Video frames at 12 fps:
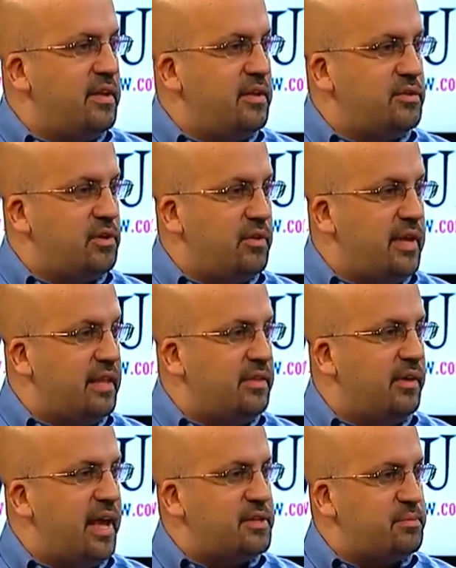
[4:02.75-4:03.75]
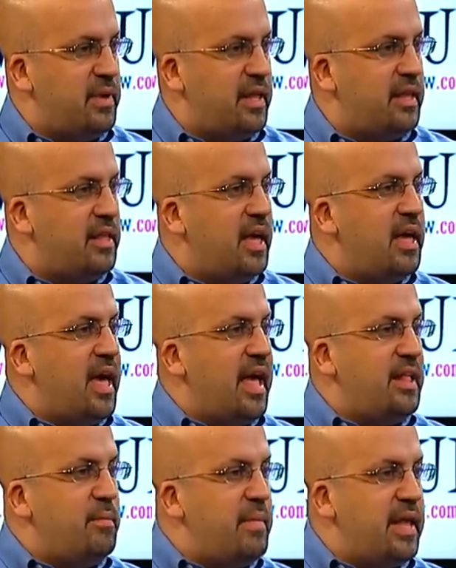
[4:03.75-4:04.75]
an attorney at the last minute,
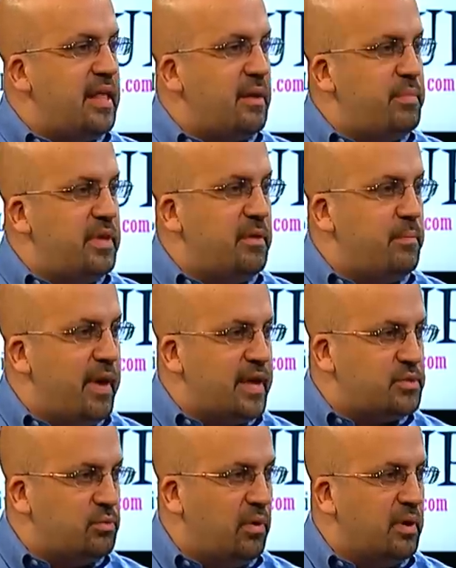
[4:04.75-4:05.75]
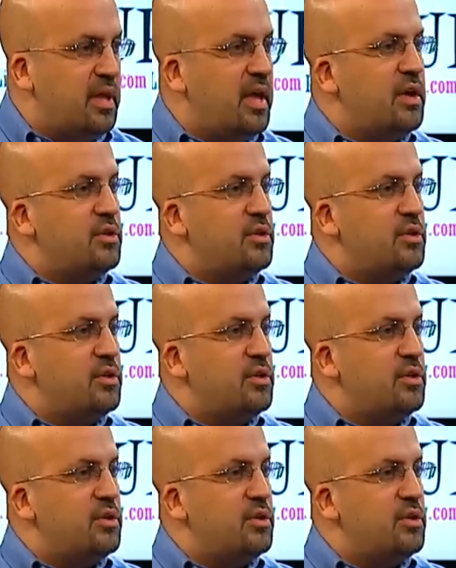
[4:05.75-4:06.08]
and it may not be the best one.